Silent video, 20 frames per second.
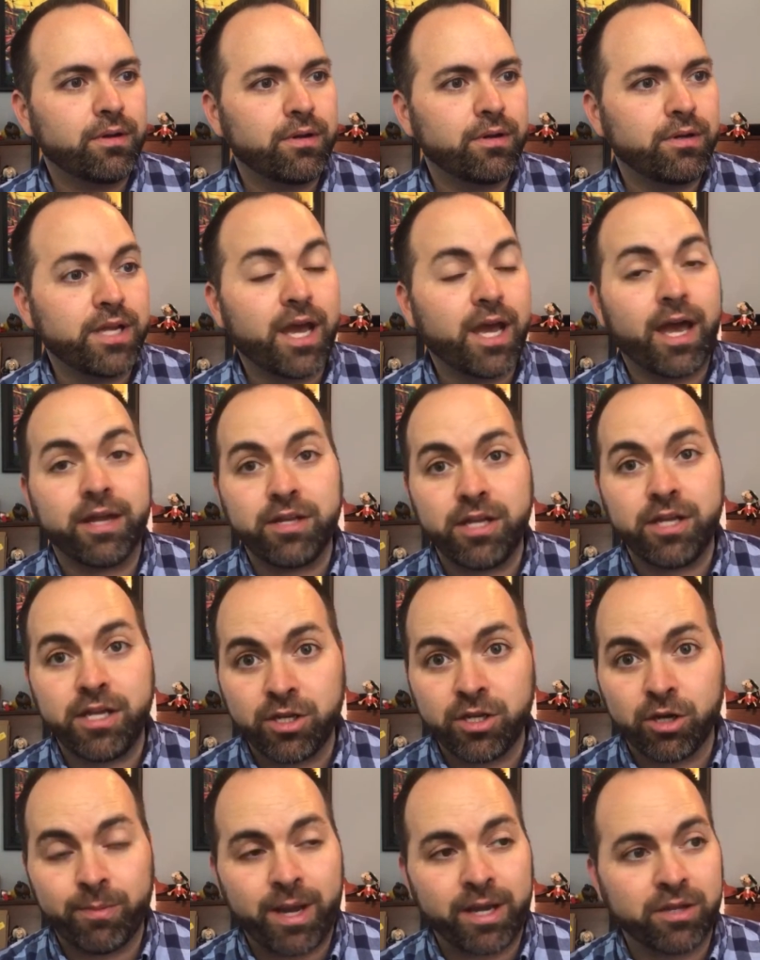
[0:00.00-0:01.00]
Yeah, and he can
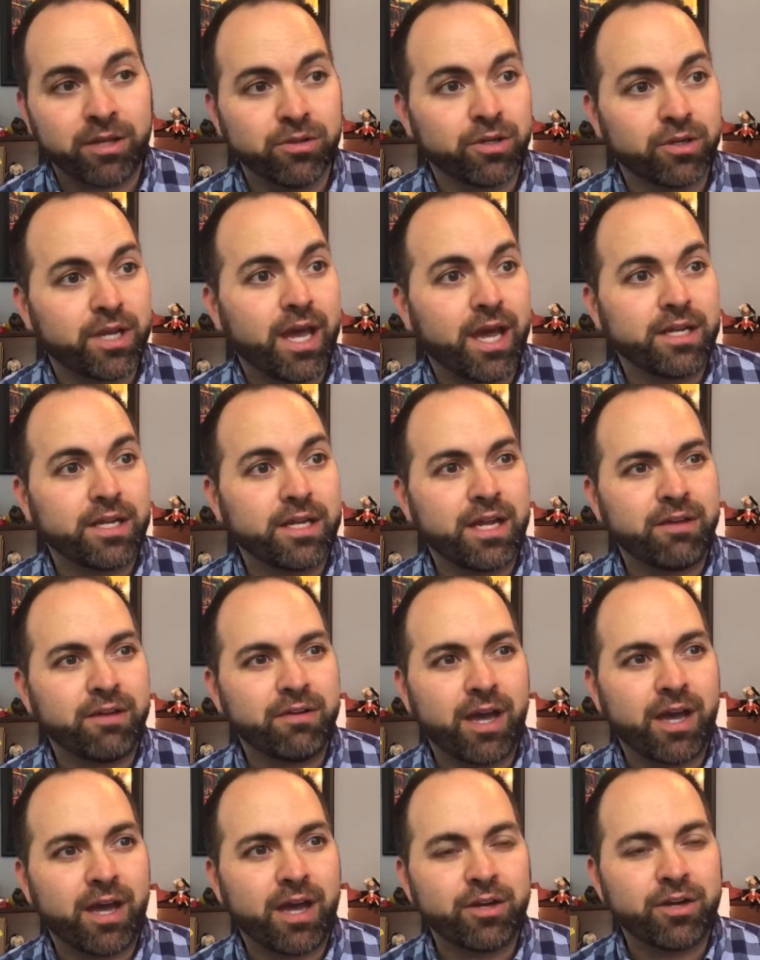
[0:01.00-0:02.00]
go back and look at it. I
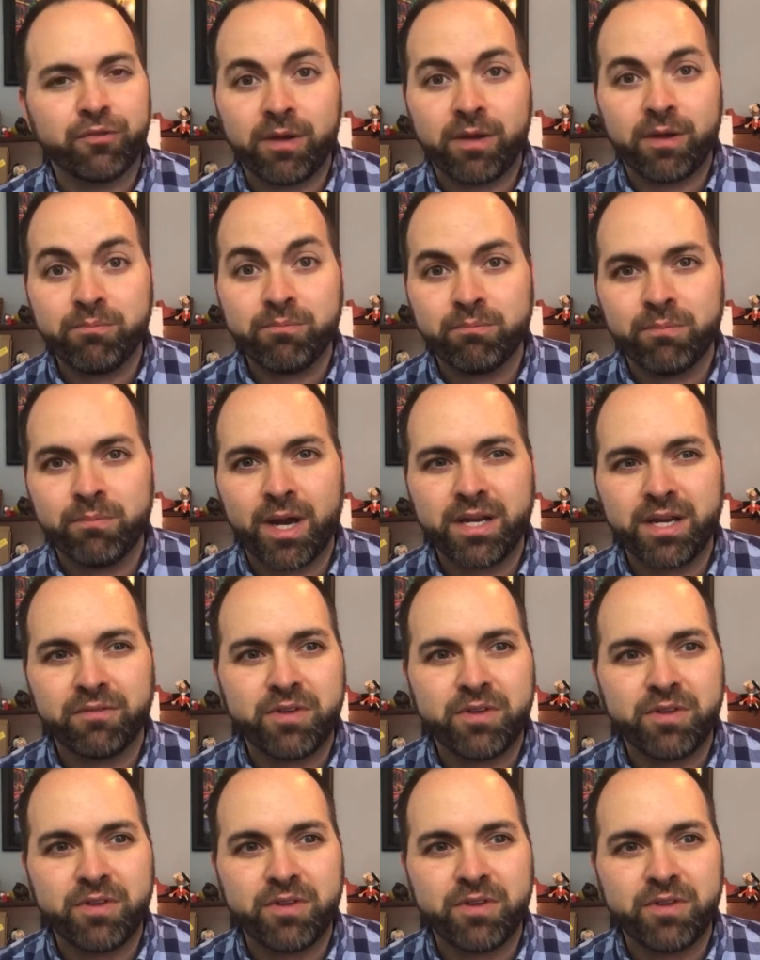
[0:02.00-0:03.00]
don't know if I might have
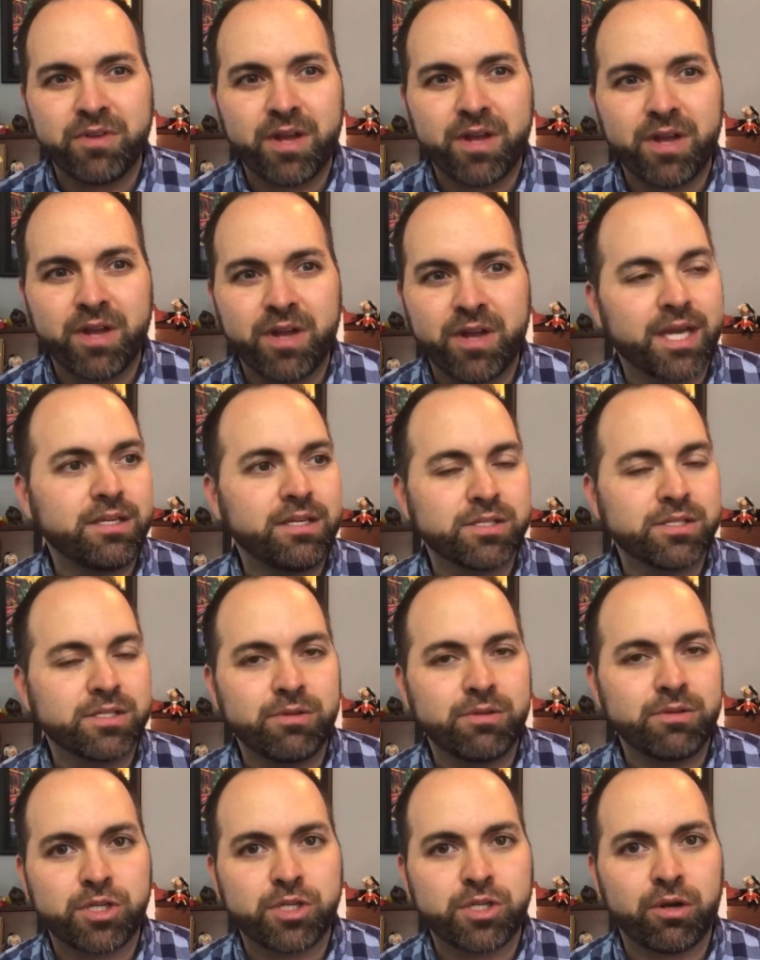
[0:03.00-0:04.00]
not said, he
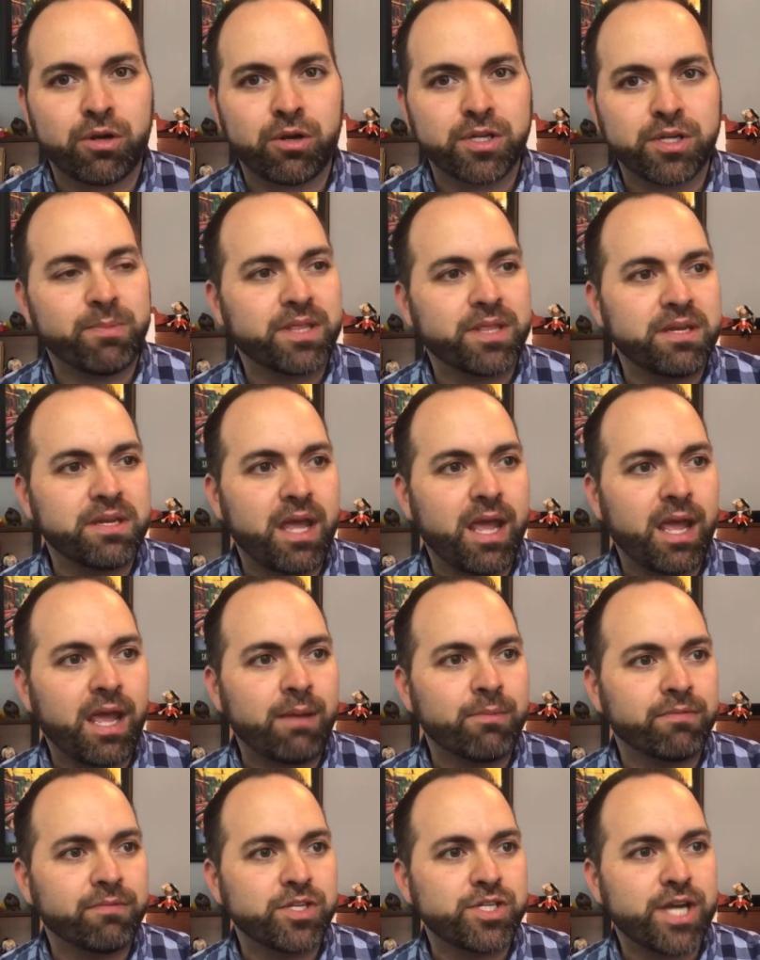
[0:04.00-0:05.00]
was curious about the
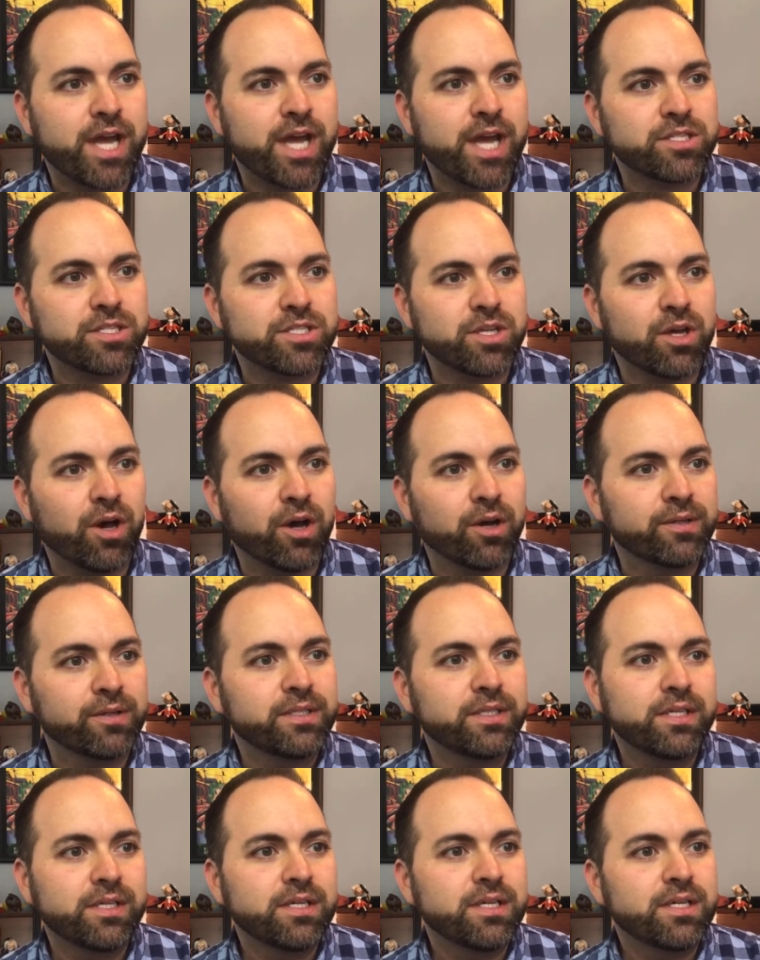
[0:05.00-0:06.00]
name of the jazz
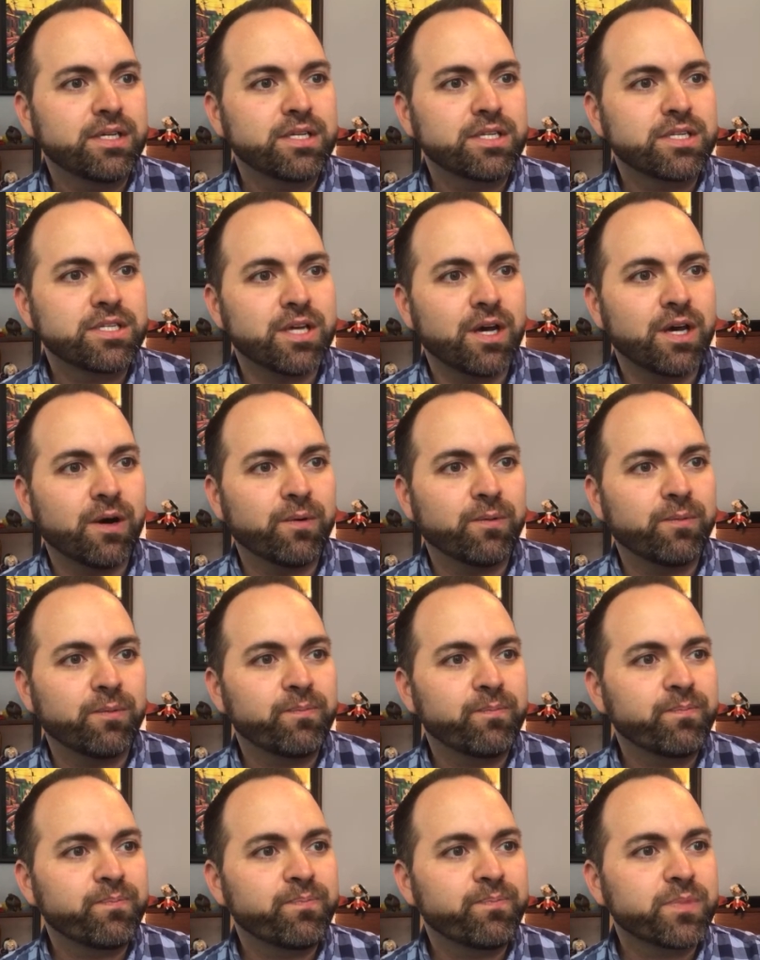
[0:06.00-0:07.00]
song. So,
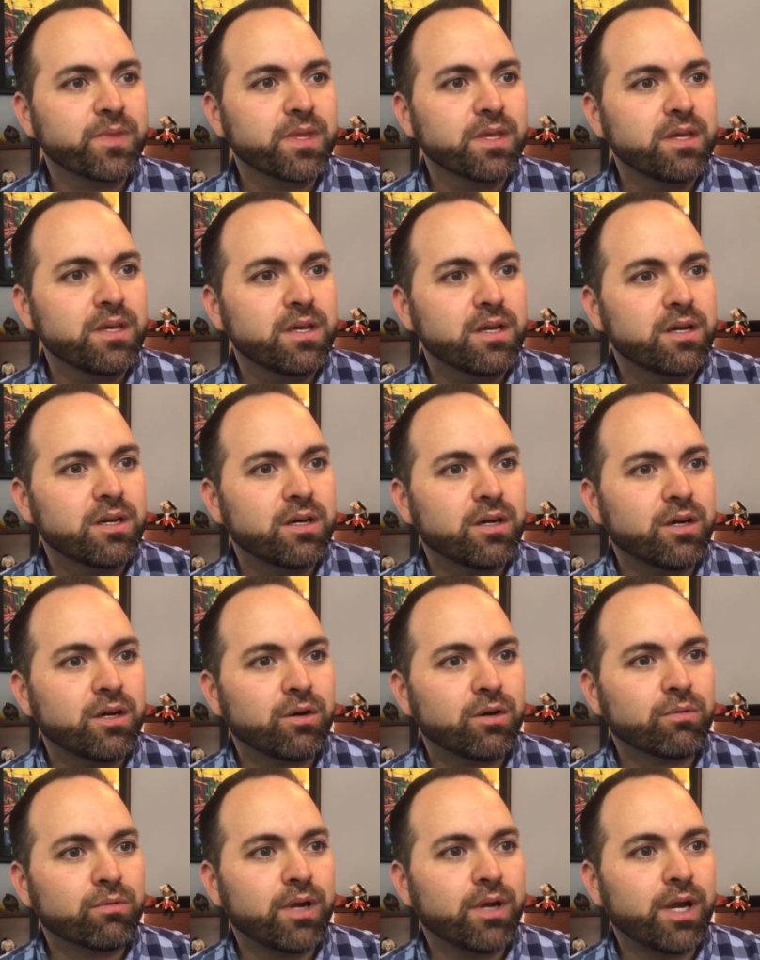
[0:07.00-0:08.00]

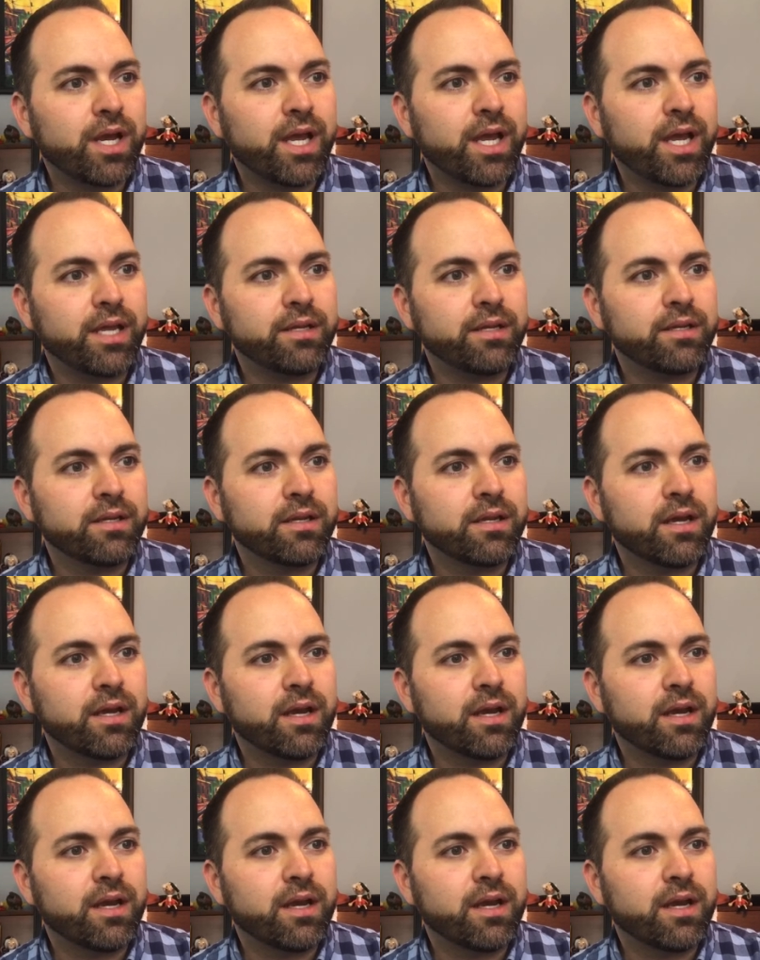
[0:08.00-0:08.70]
all right.